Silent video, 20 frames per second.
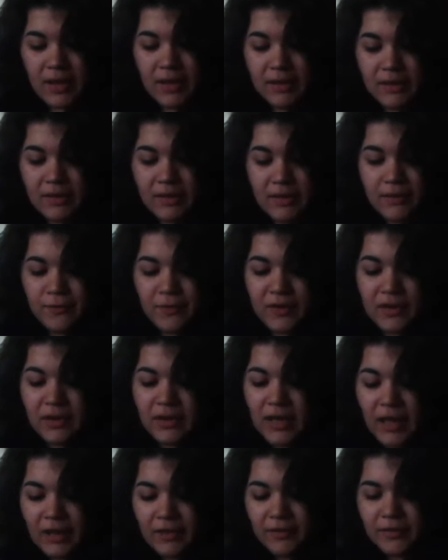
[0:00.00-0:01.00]
it says free to
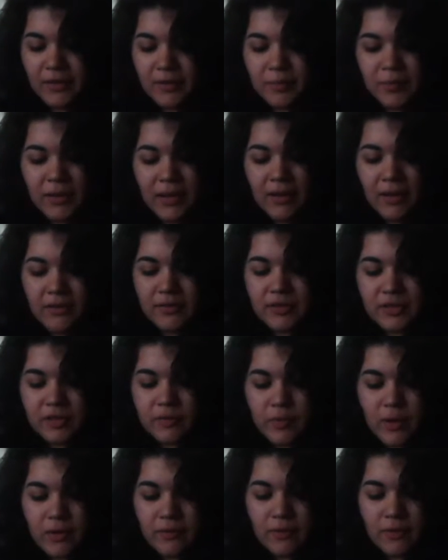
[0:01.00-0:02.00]
download and play on your
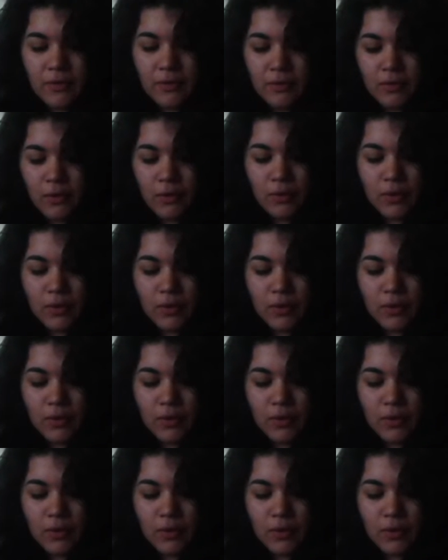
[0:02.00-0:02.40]
smartphone.